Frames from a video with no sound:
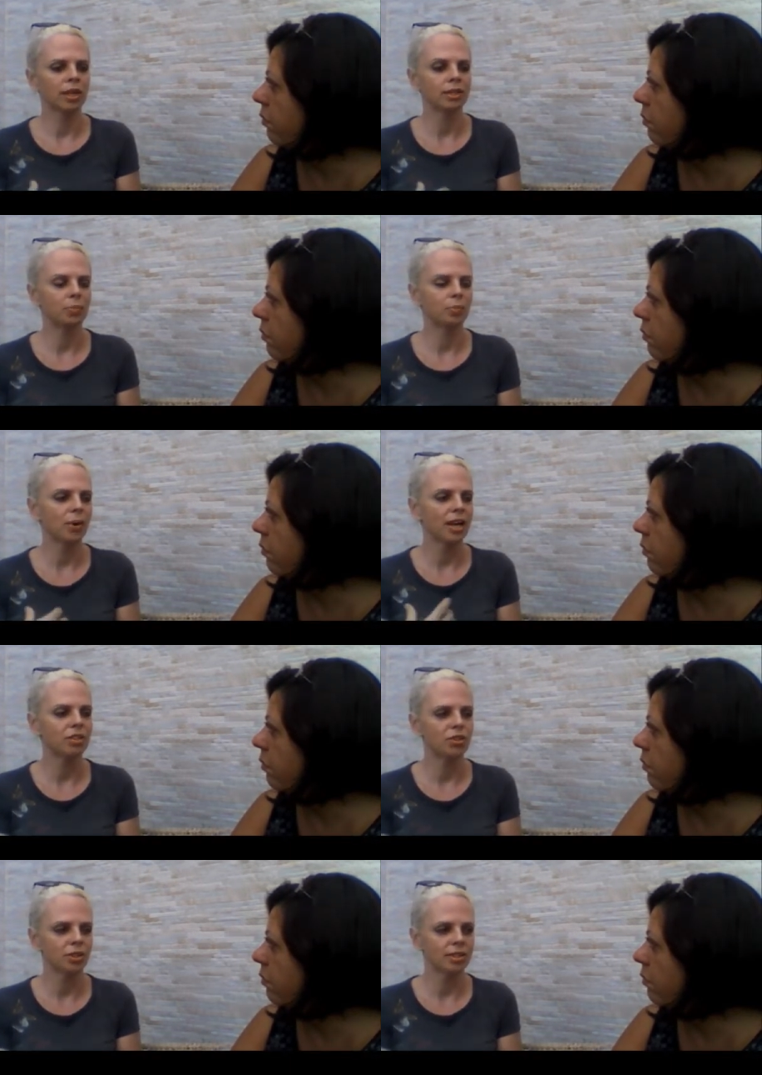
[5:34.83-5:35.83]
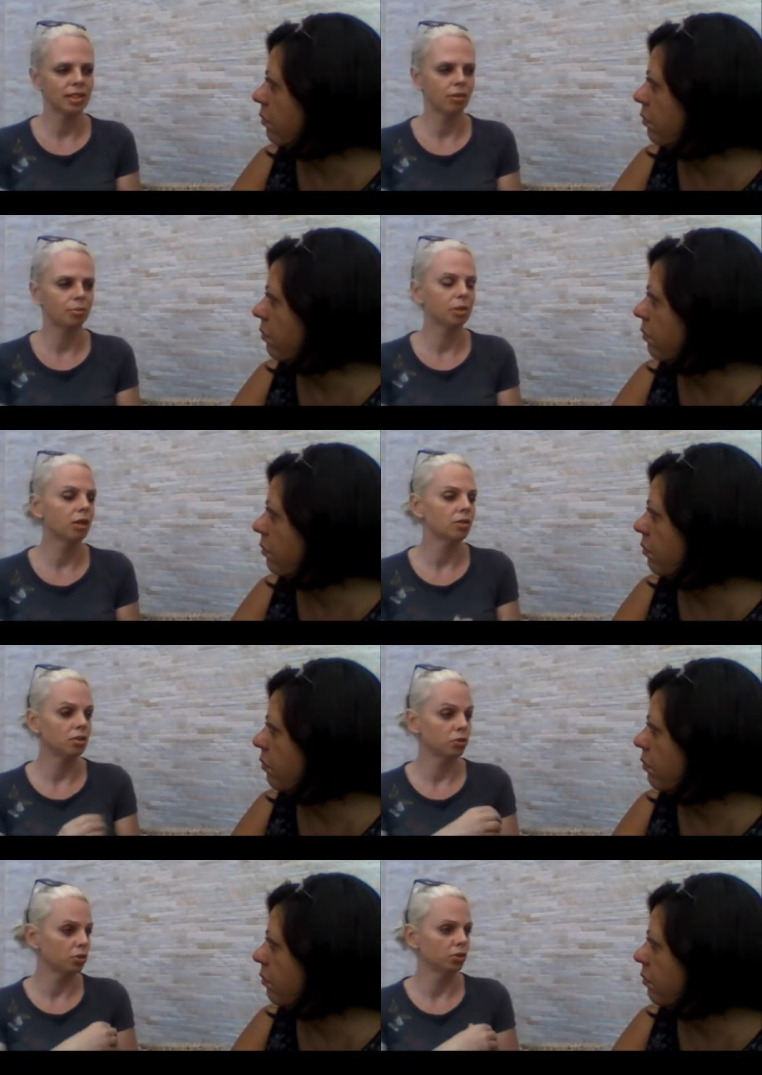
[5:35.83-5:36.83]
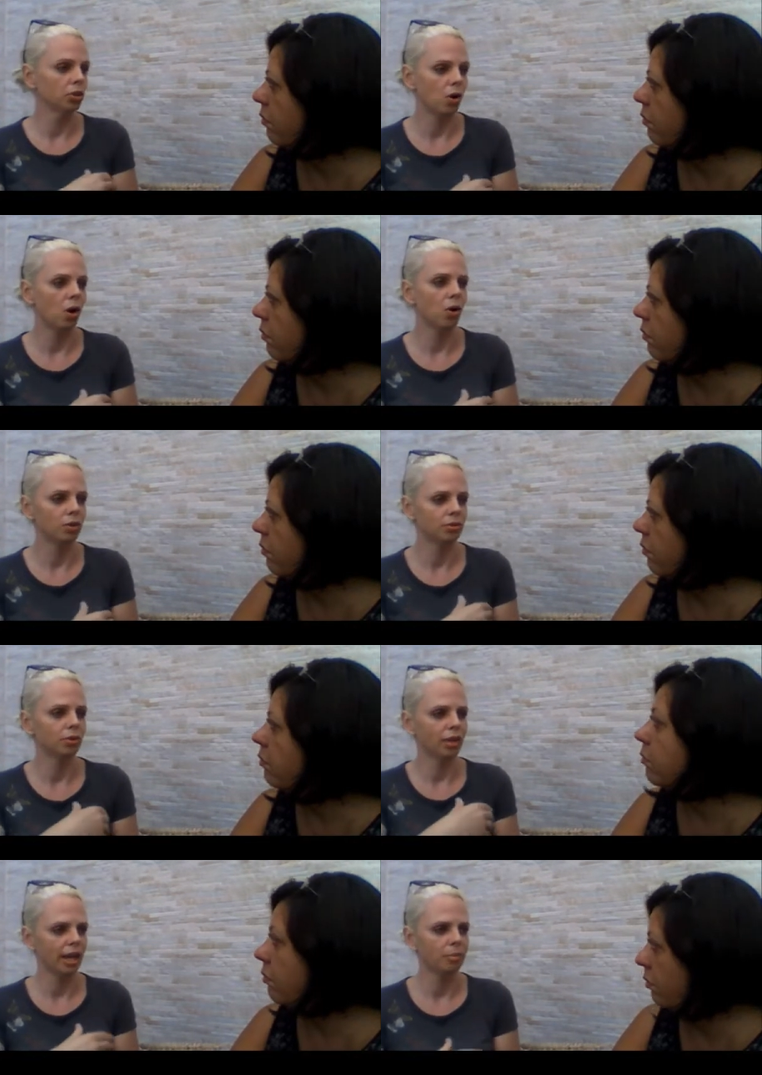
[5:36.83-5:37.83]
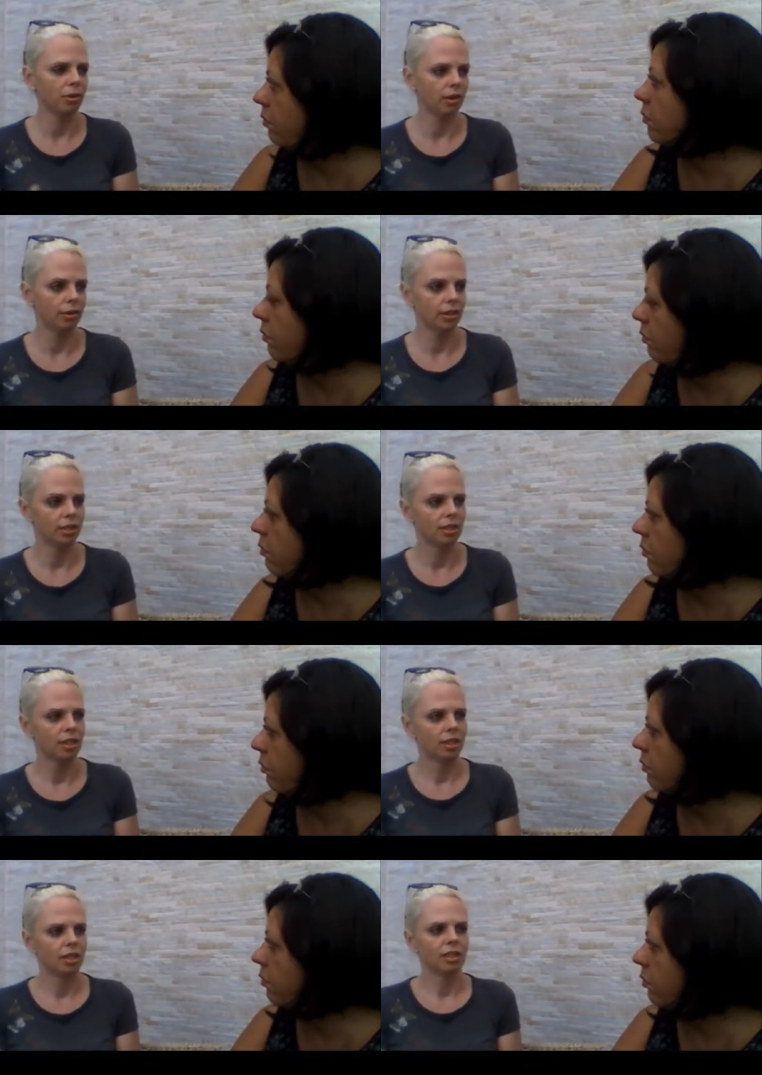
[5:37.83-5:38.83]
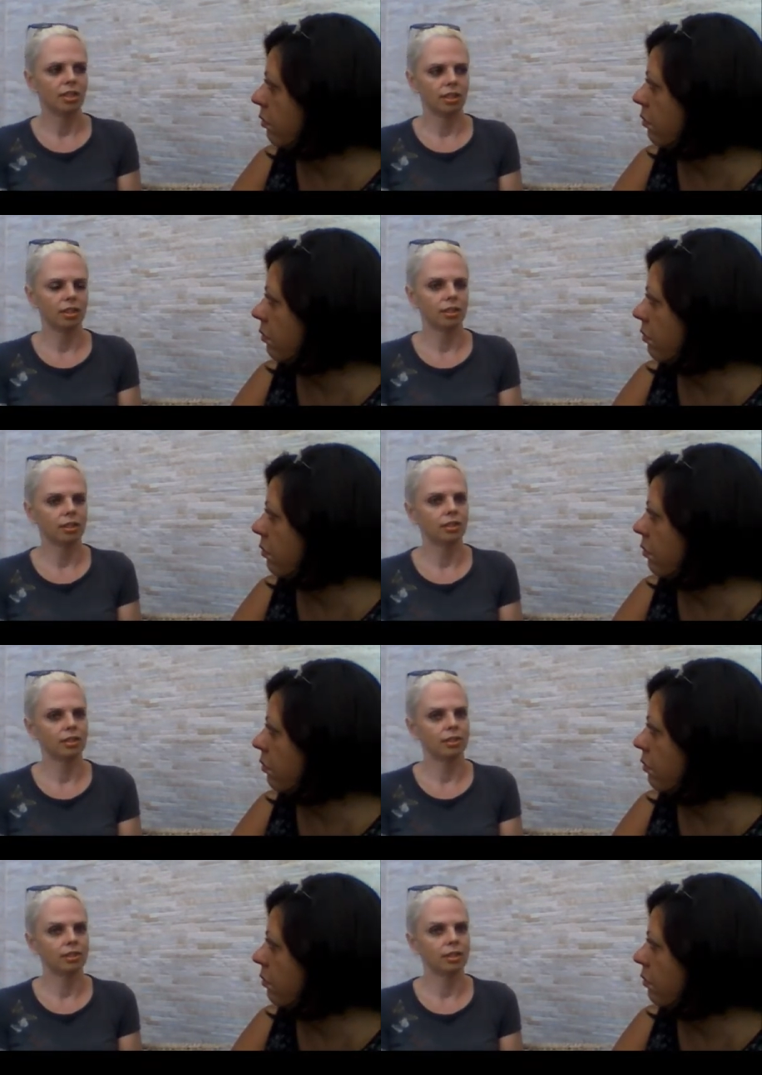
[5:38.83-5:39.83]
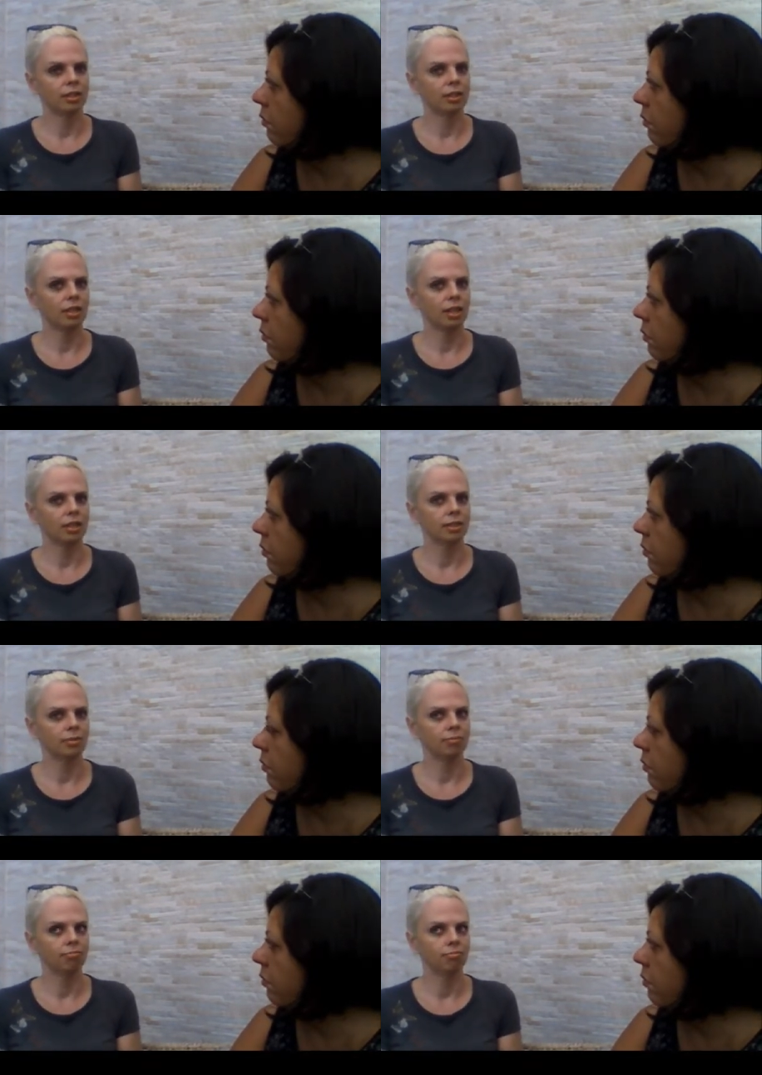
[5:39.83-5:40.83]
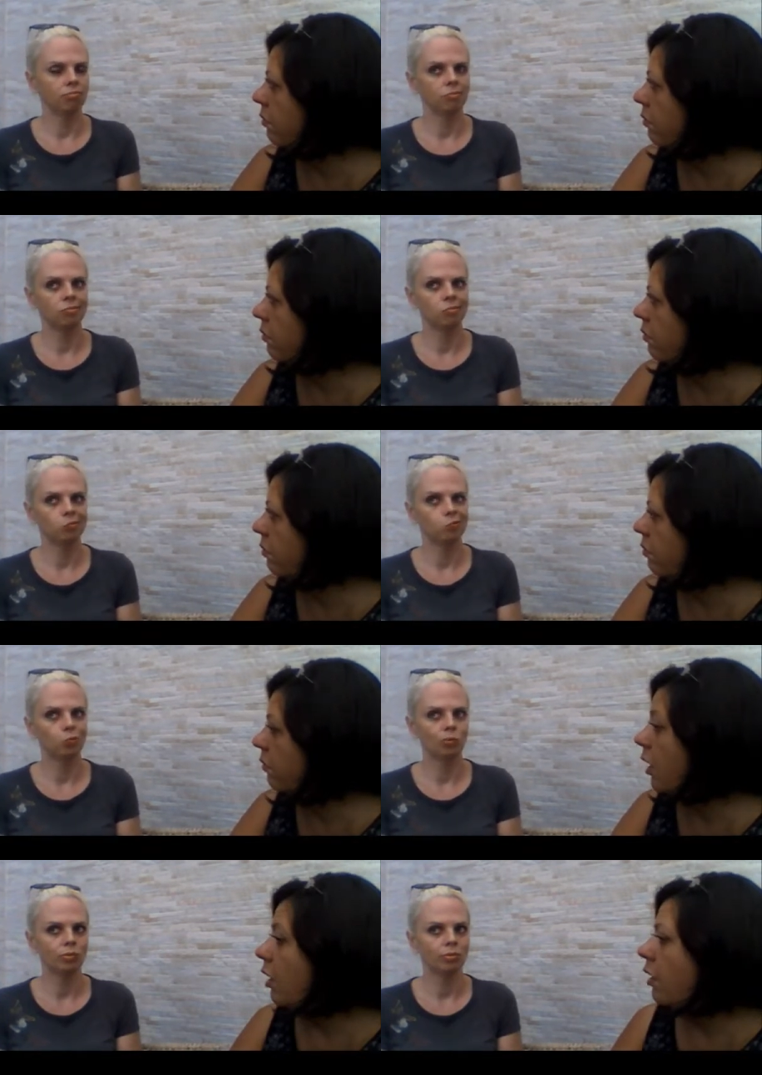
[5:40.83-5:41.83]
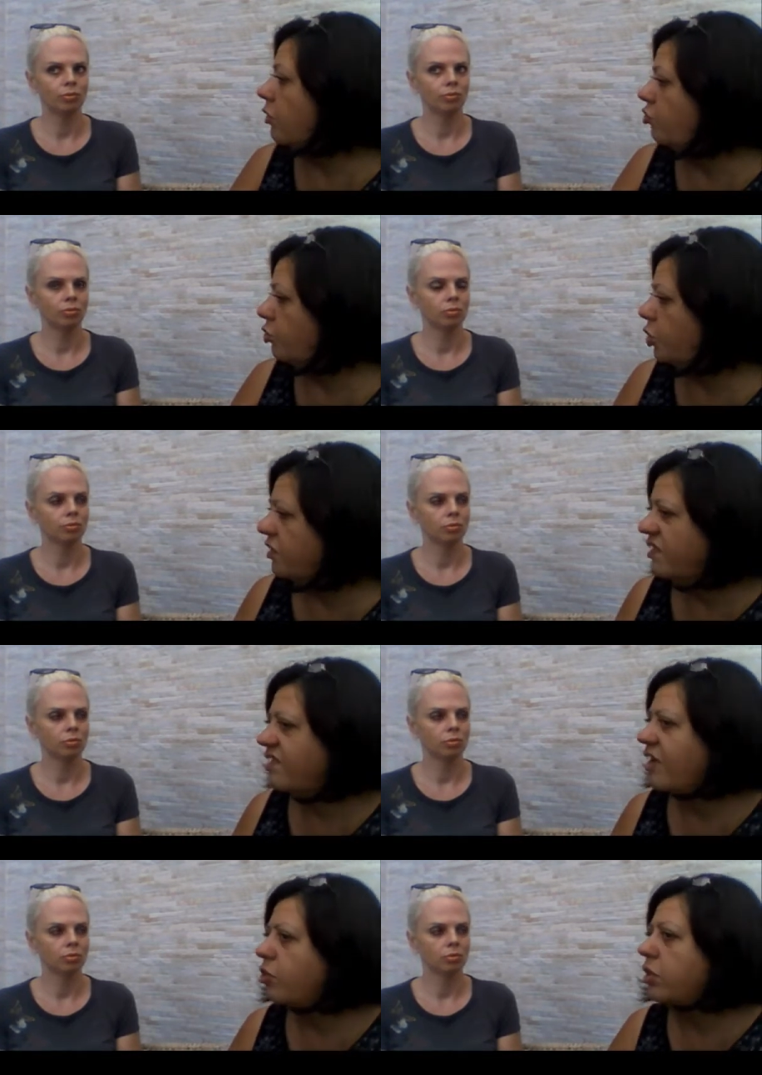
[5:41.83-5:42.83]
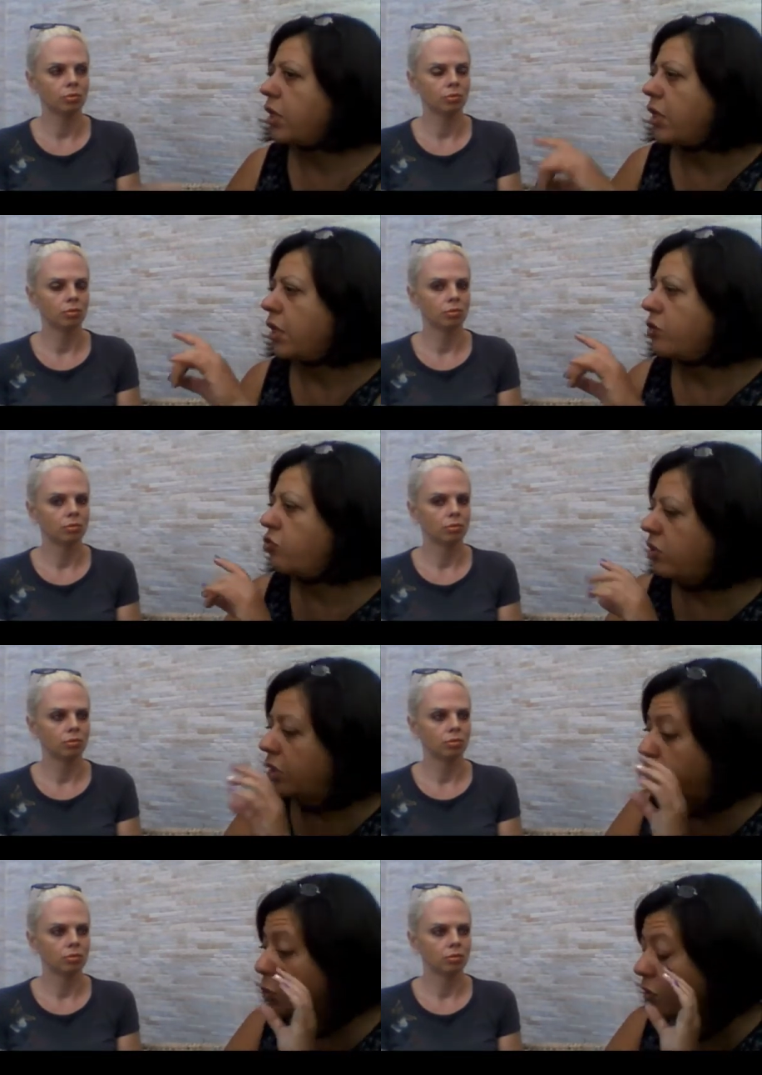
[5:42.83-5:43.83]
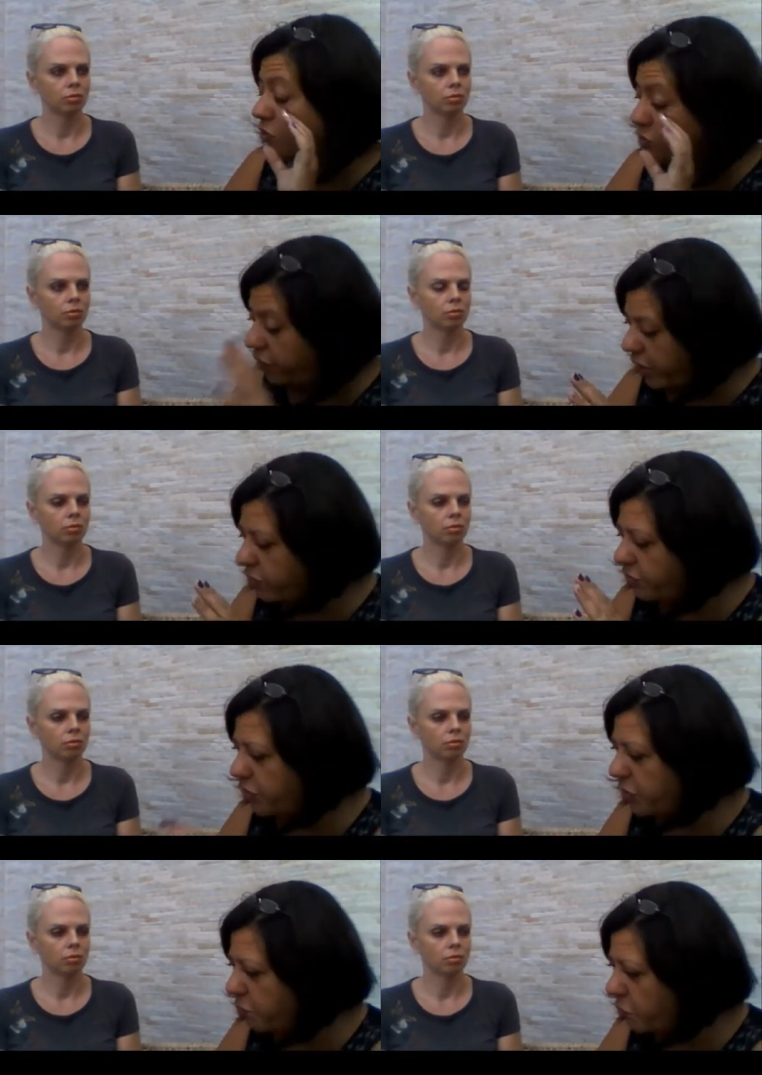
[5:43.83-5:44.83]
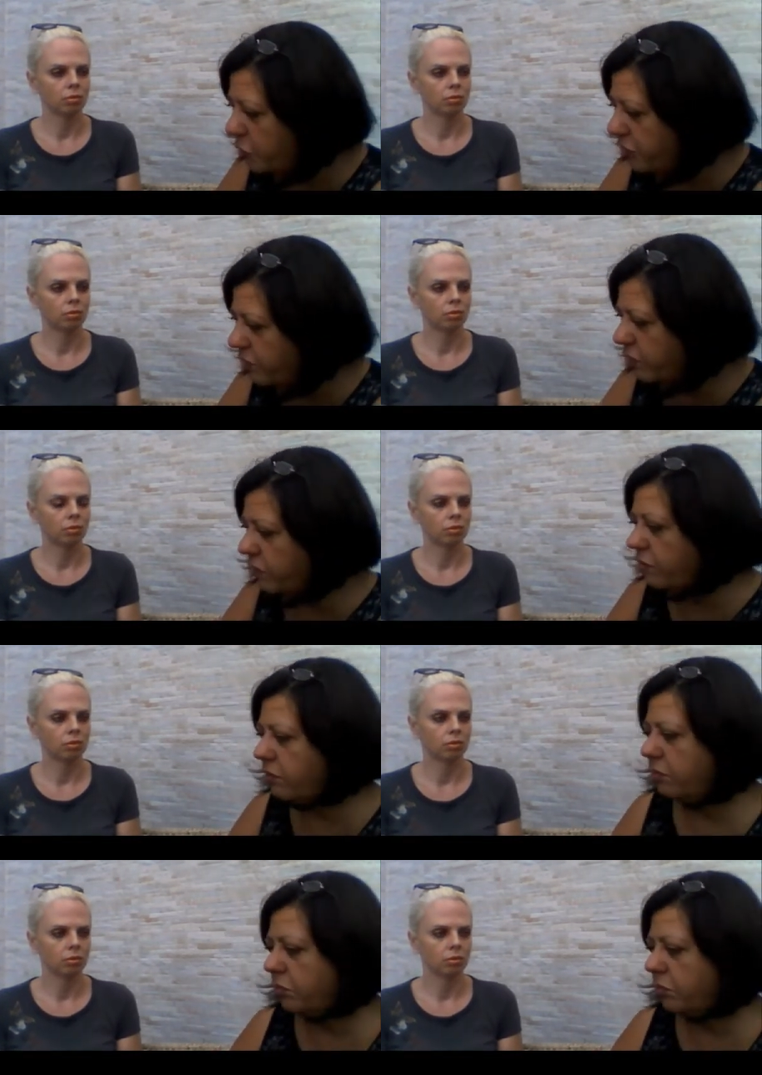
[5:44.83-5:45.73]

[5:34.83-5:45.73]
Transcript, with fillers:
Speaker 1: express yourself because you don't know all the vocabulary. Mm -hmm. Uh, um,
Speaker 2: and then, mm, so just a second. It was very, very important